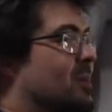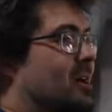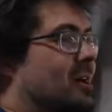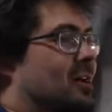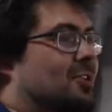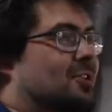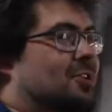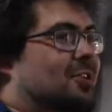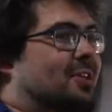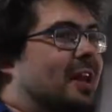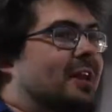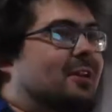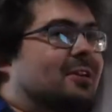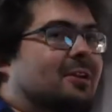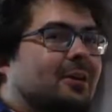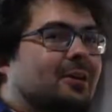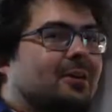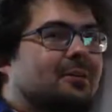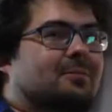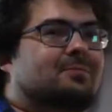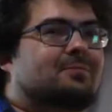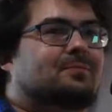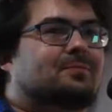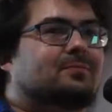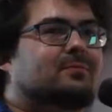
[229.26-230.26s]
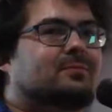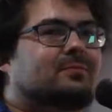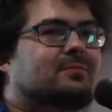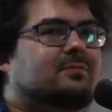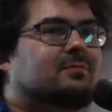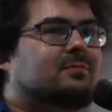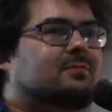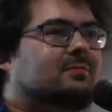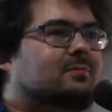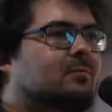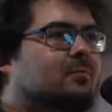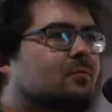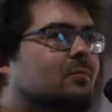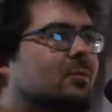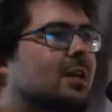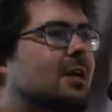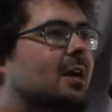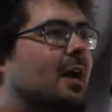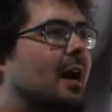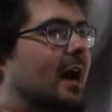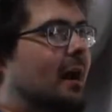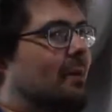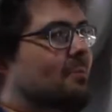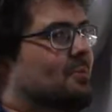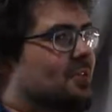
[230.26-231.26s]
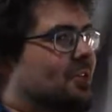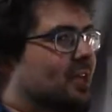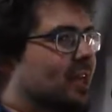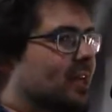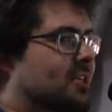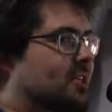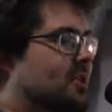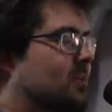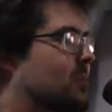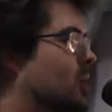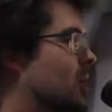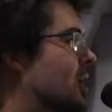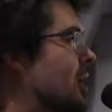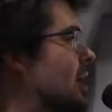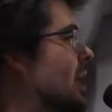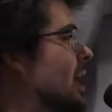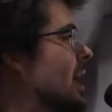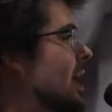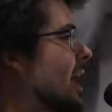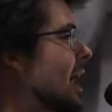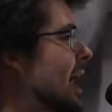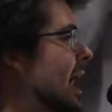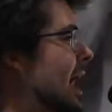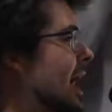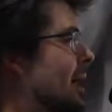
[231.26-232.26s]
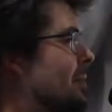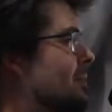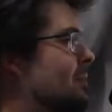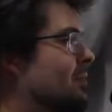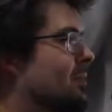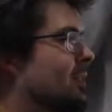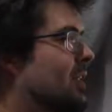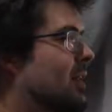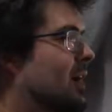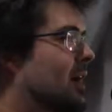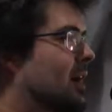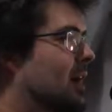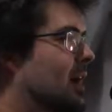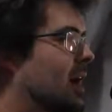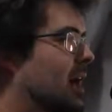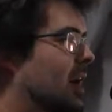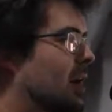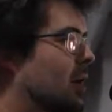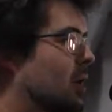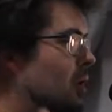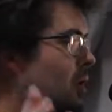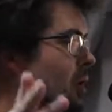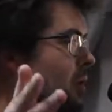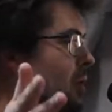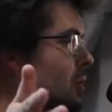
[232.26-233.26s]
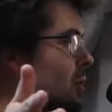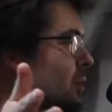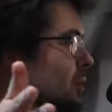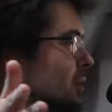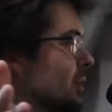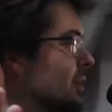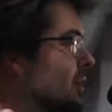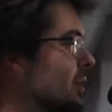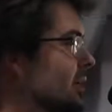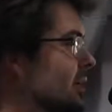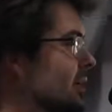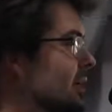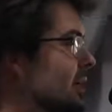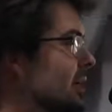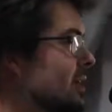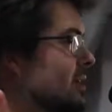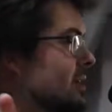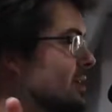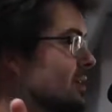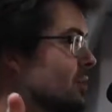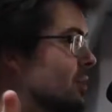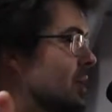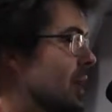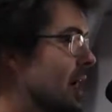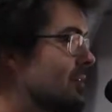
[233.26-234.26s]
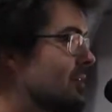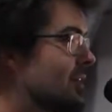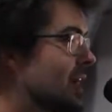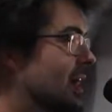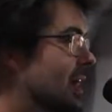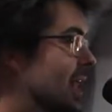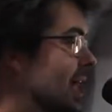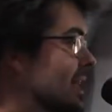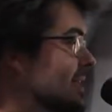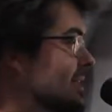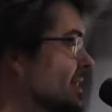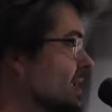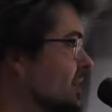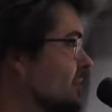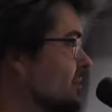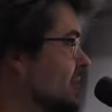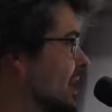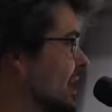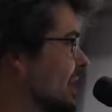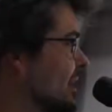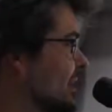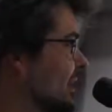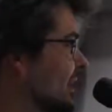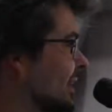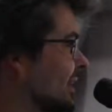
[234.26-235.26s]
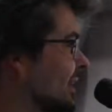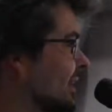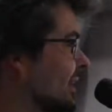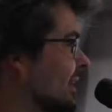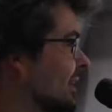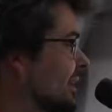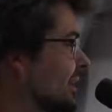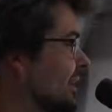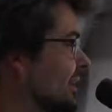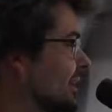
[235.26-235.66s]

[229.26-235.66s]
much. Thank you. I'm just getting some water. Hello. Is everyone having a nice evening?